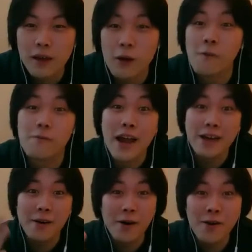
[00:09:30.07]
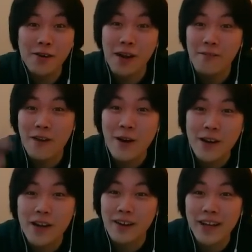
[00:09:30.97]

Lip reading: Oh, Van Ogre. Very good.